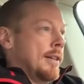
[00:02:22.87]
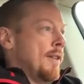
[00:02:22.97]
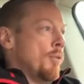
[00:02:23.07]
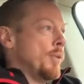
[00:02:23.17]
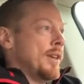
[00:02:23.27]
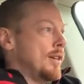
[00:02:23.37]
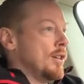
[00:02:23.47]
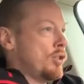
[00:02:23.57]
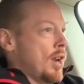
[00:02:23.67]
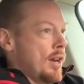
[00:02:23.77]
Even when they
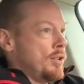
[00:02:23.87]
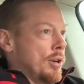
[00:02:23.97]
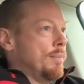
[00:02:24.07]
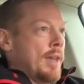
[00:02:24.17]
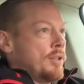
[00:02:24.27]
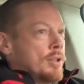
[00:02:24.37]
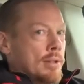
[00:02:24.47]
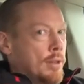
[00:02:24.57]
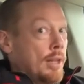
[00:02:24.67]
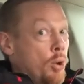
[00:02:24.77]
did change them,
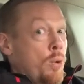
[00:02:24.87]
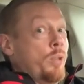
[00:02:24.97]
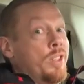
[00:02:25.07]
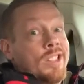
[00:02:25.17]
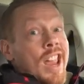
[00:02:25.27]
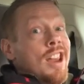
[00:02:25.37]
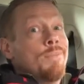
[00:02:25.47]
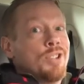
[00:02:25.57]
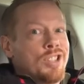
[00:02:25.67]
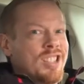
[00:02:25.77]
they looked the
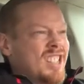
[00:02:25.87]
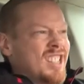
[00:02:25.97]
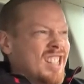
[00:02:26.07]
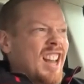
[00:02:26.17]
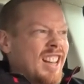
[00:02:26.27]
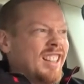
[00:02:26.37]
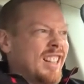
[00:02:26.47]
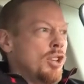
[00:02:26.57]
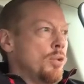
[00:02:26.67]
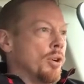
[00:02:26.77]
same, just
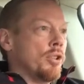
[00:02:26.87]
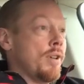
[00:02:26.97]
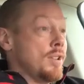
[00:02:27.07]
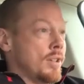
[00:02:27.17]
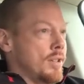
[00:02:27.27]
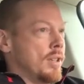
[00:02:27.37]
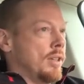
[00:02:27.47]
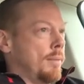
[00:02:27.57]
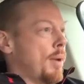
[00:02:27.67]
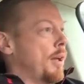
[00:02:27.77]
slightly newer creases
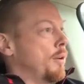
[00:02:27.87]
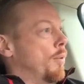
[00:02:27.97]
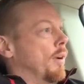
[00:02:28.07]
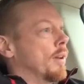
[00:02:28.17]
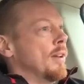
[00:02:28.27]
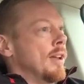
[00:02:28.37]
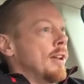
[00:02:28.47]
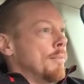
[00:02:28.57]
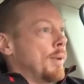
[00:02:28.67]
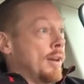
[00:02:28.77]
in the bodywork.
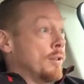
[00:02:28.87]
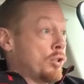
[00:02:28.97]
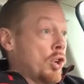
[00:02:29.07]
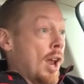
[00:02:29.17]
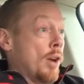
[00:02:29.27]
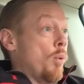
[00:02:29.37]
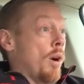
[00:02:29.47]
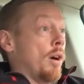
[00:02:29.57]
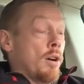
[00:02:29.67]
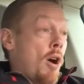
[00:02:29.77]
But here's
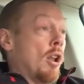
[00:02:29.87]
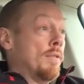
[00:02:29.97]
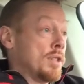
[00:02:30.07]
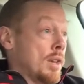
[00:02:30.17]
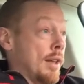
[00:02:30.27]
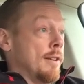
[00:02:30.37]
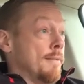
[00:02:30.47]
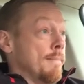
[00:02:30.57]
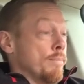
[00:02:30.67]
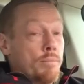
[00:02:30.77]
Jaguar, all of a
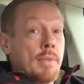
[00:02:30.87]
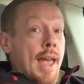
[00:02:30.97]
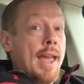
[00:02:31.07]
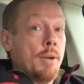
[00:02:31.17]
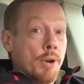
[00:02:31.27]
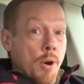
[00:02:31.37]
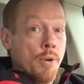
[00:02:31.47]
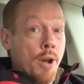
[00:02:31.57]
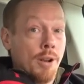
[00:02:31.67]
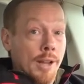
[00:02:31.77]
sudden, hey, we're
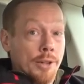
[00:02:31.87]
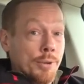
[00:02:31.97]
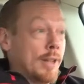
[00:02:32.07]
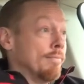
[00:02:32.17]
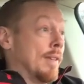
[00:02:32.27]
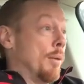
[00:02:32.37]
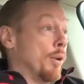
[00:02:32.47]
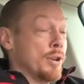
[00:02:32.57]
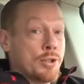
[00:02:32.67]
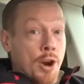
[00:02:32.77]
going all electric, and we're
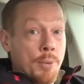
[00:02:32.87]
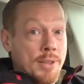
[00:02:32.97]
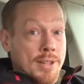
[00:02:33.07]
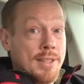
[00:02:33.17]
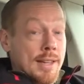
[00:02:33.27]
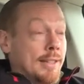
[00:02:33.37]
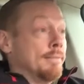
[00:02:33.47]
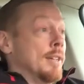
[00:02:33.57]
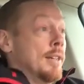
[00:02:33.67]
going to start with this thing.